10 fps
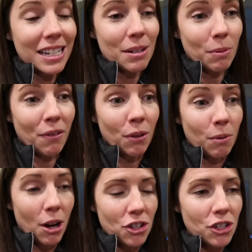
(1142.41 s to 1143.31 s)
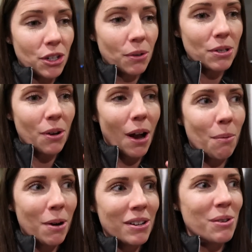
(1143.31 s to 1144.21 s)
like I said, we've only watched two, so I
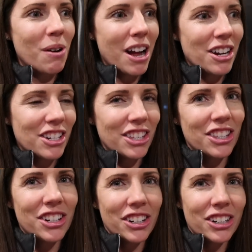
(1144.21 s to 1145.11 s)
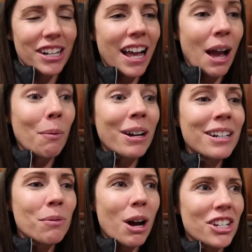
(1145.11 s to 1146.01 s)
want to watch the third. I wanted
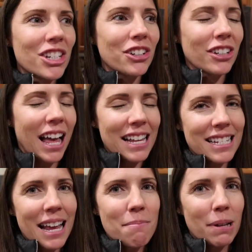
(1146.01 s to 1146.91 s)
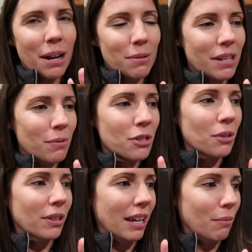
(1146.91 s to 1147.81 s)
to watch the third last night, but I, it was
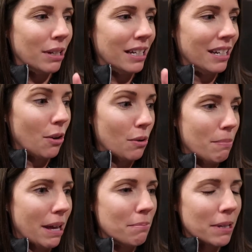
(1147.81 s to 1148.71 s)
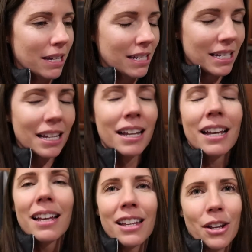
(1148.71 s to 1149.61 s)
too late. We needed to go to bed because,
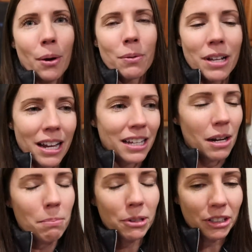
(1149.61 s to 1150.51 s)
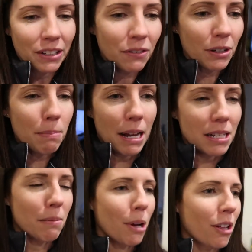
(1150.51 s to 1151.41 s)
you know, got to get up early for
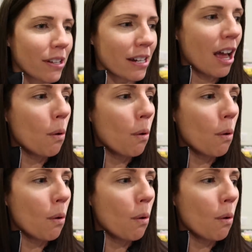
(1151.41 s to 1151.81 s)
basketball and